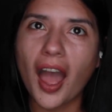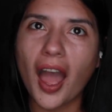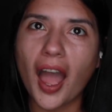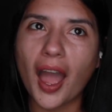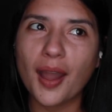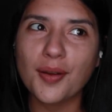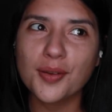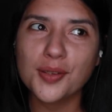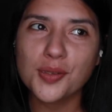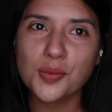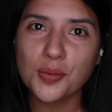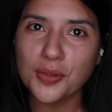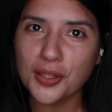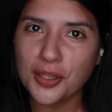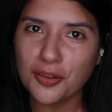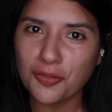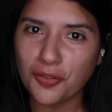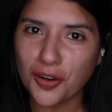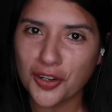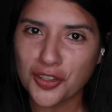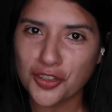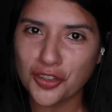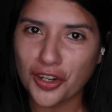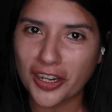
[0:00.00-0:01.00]
I was really
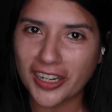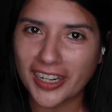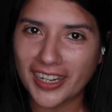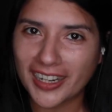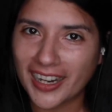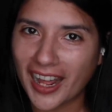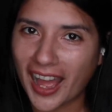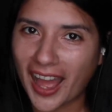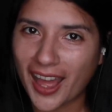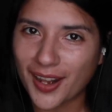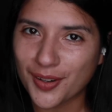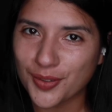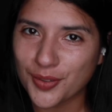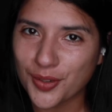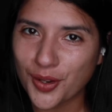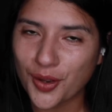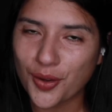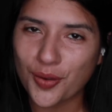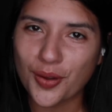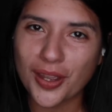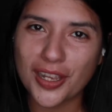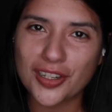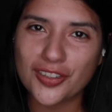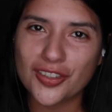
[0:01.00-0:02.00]
frustrated. I don't
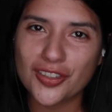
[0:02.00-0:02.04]
know.